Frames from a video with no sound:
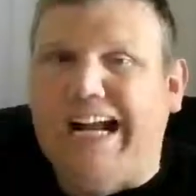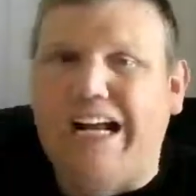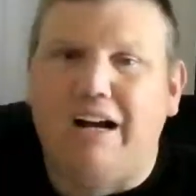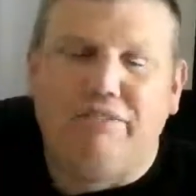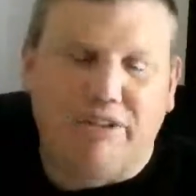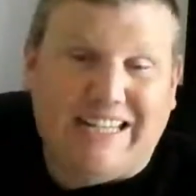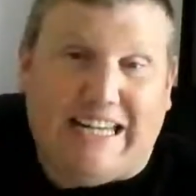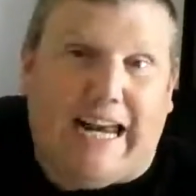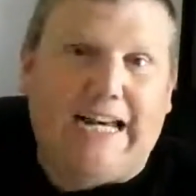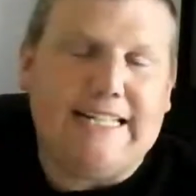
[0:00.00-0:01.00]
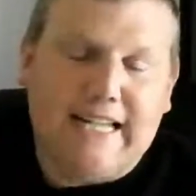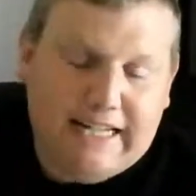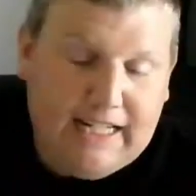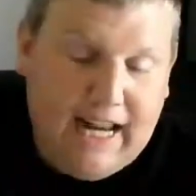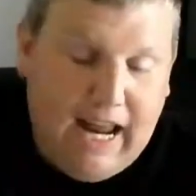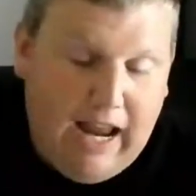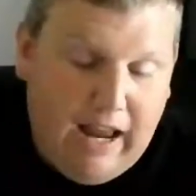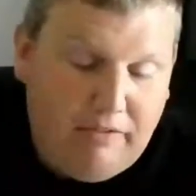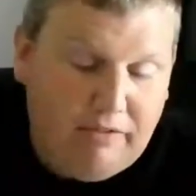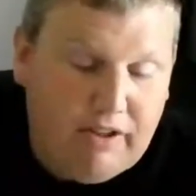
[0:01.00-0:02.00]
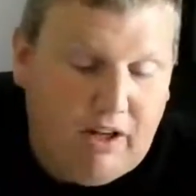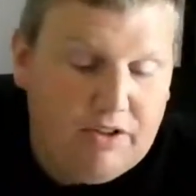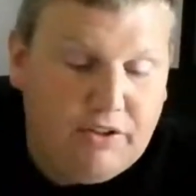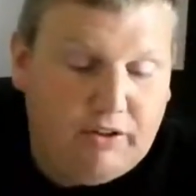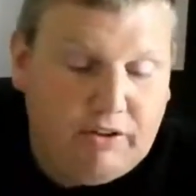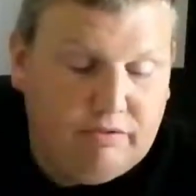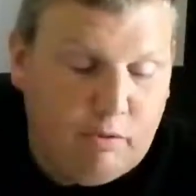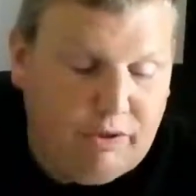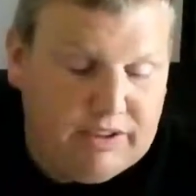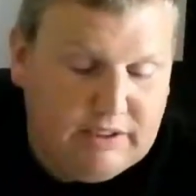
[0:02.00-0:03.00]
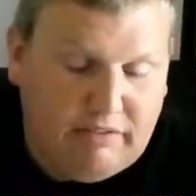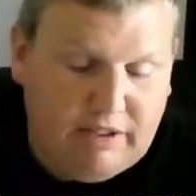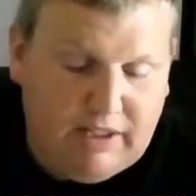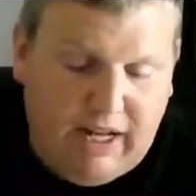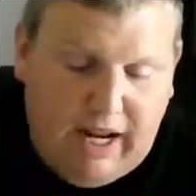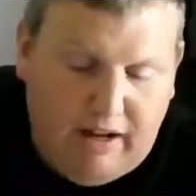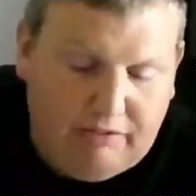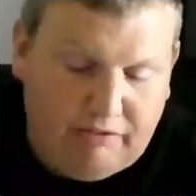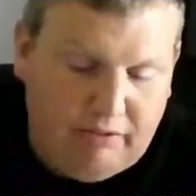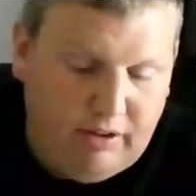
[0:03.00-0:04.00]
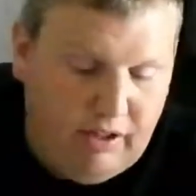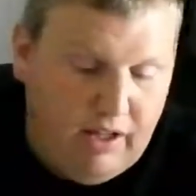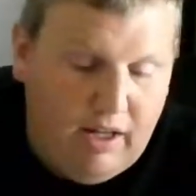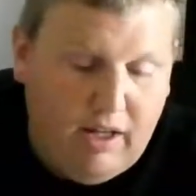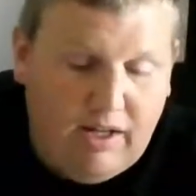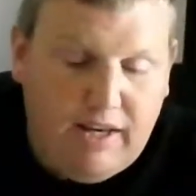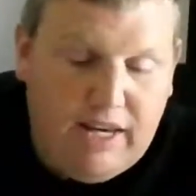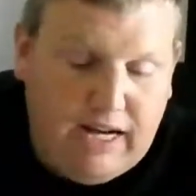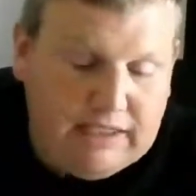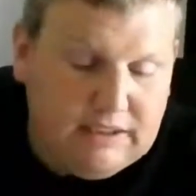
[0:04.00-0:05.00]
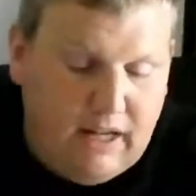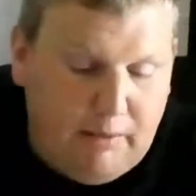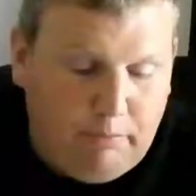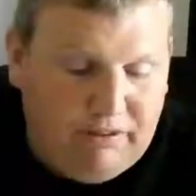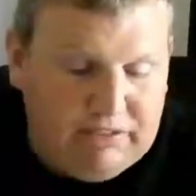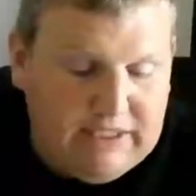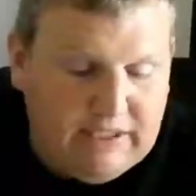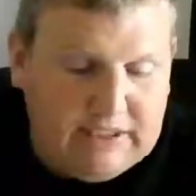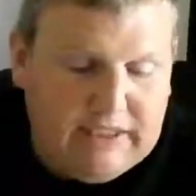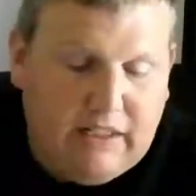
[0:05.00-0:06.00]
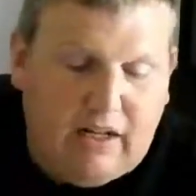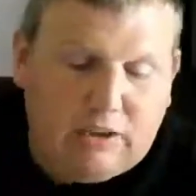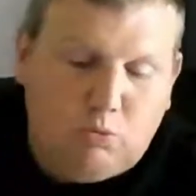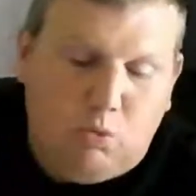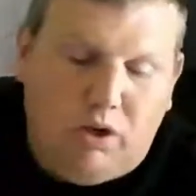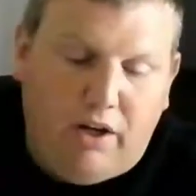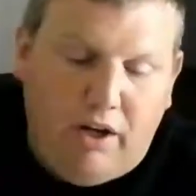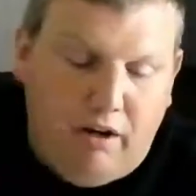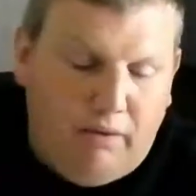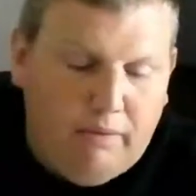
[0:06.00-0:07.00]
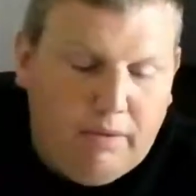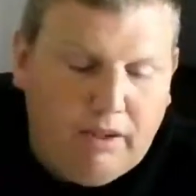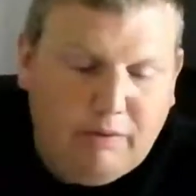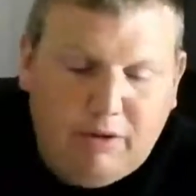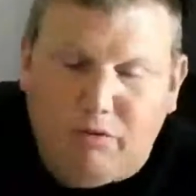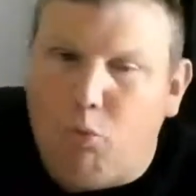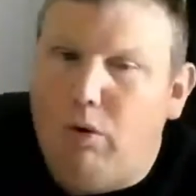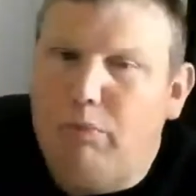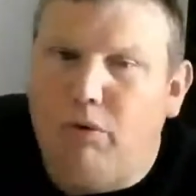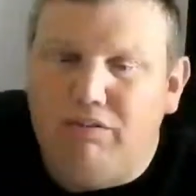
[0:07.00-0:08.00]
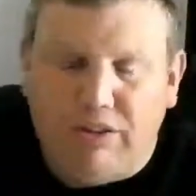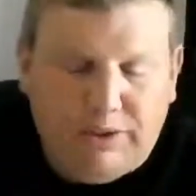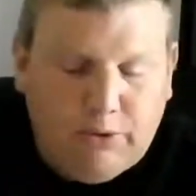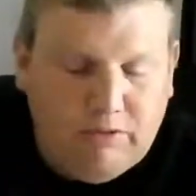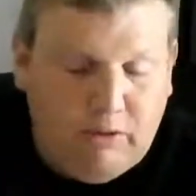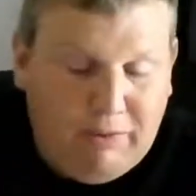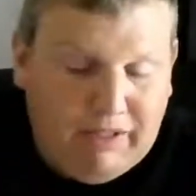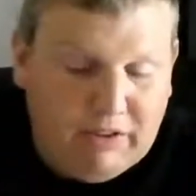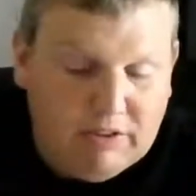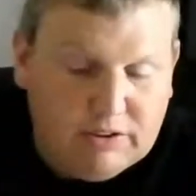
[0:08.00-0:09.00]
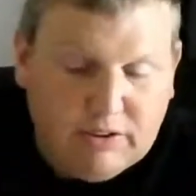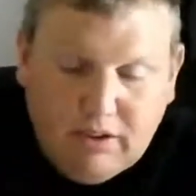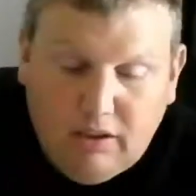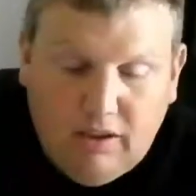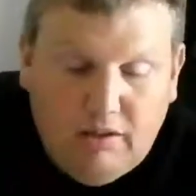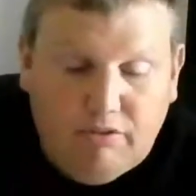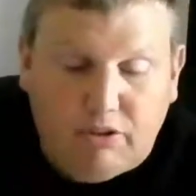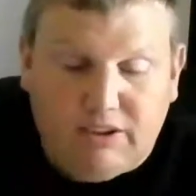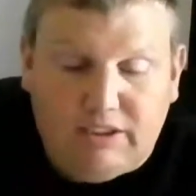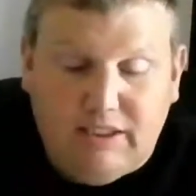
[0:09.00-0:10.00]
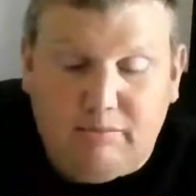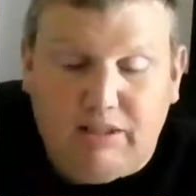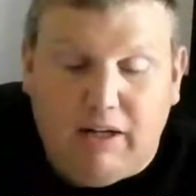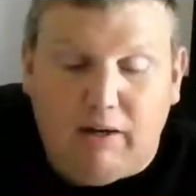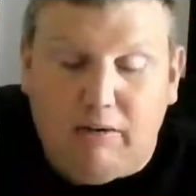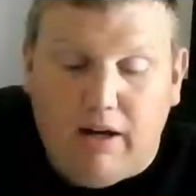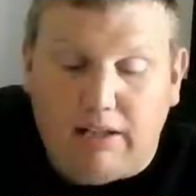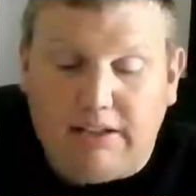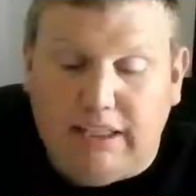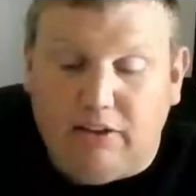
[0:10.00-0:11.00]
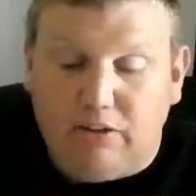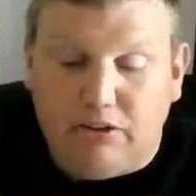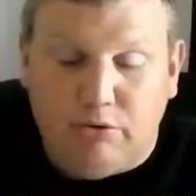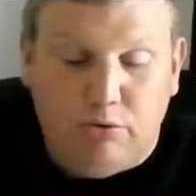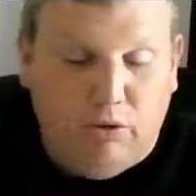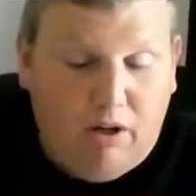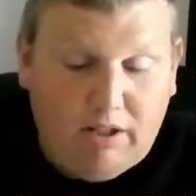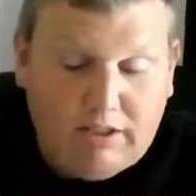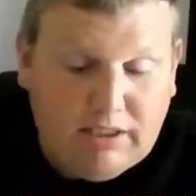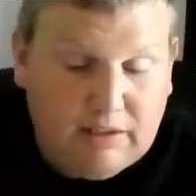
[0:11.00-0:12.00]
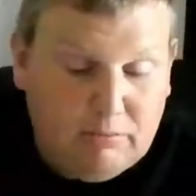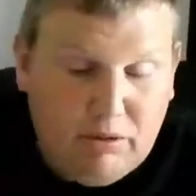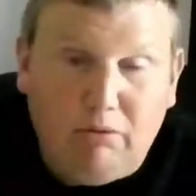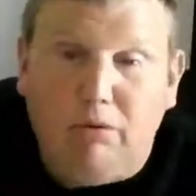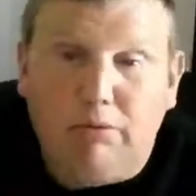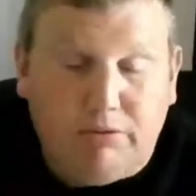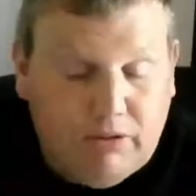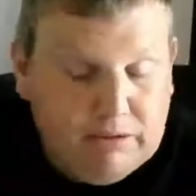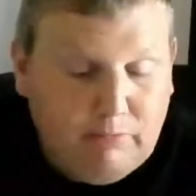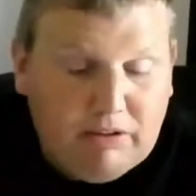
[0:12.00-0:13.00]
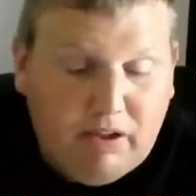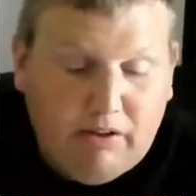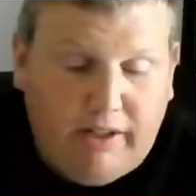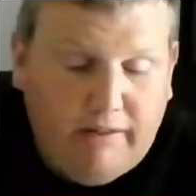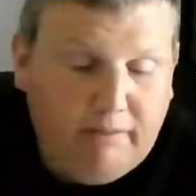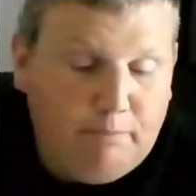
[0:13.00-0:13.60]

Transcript: covering the 18.5 and under on the 47.5. Next up, we have the Seattle Seahawks 1-0, coming off a 1-point victory over the Bengals versus them there Steelers who lost, got their butt whooped, lost by 30.